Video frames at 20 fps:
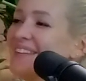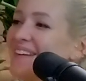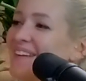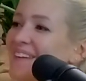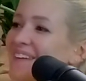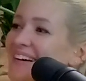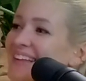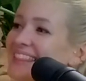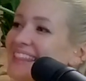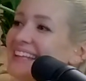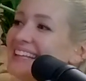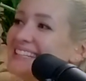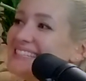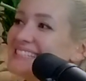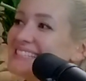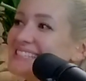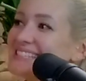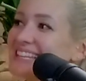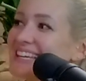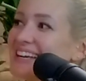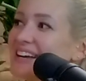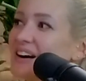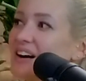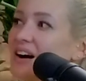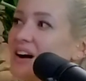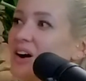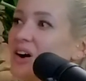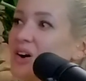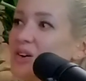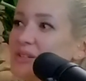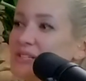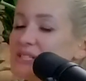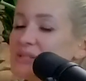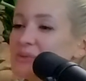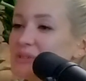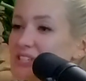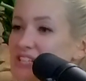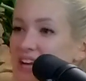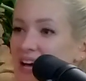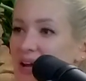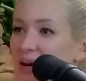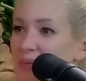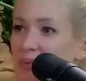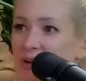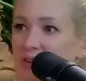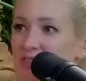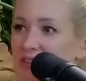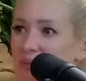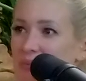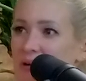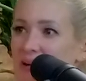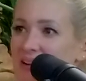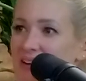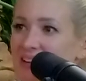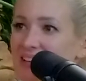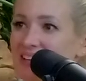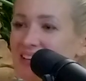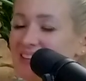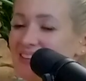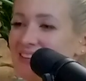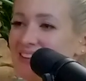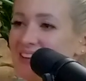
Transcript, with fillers: No, I think it's just like, oh, I just wish I had a perfect body.